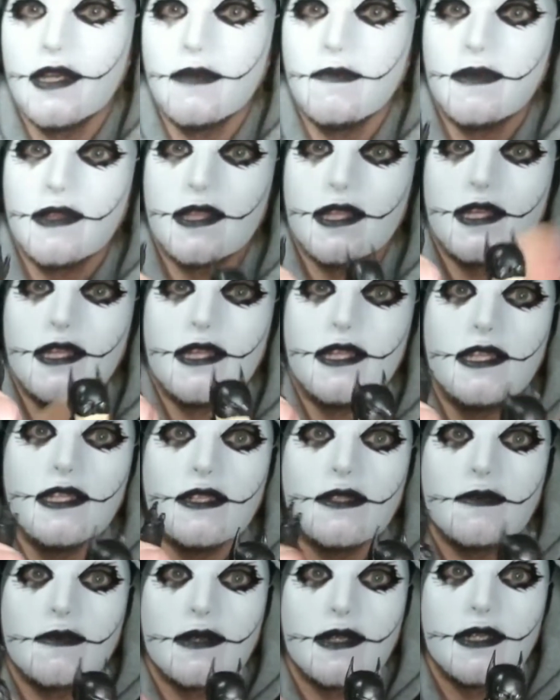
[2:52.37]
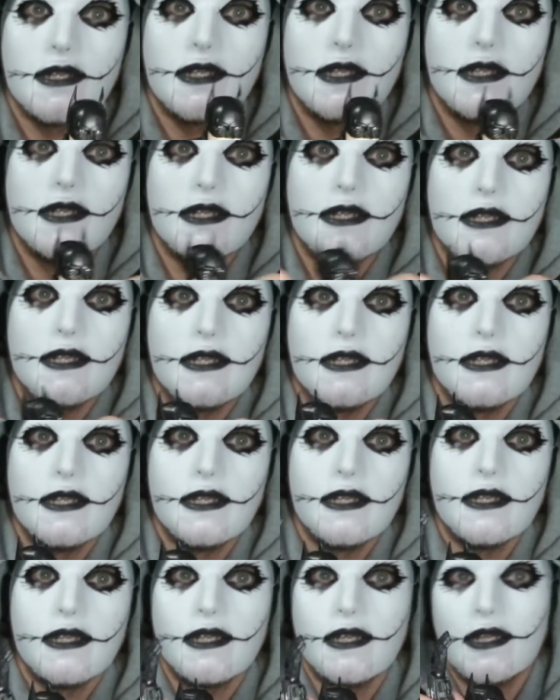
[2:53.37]
But then this one
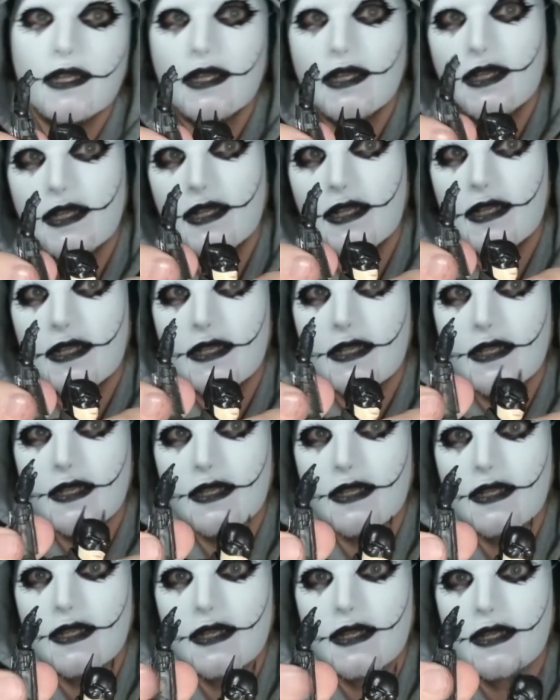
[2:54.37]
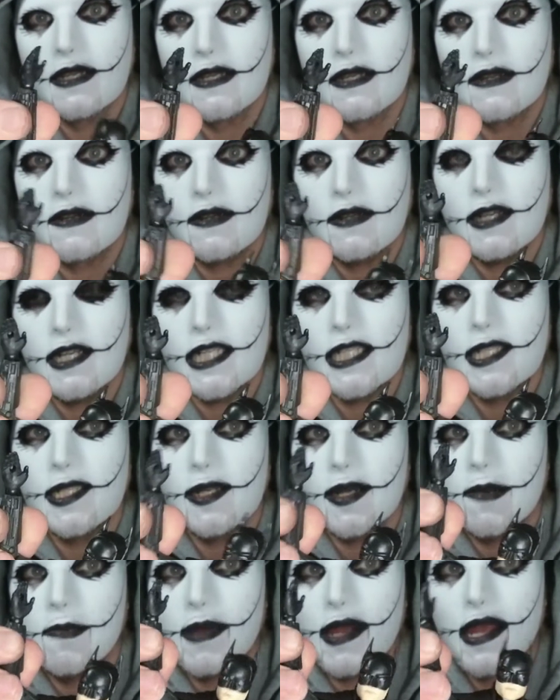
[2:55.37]
is like a karate
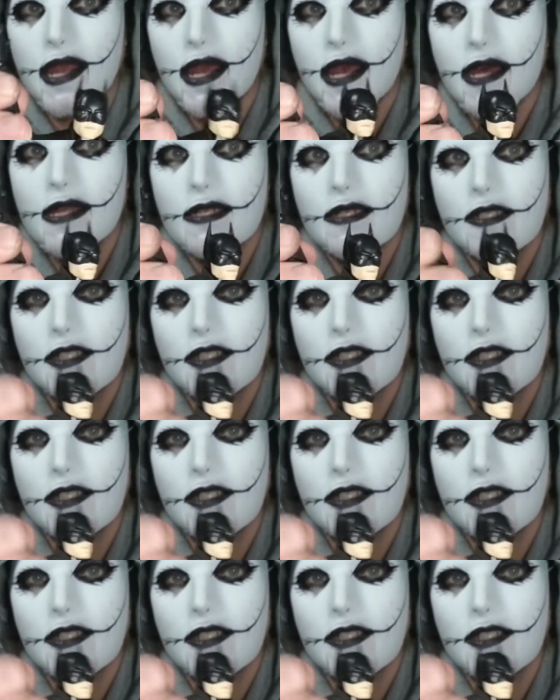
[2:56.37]
chopping hand.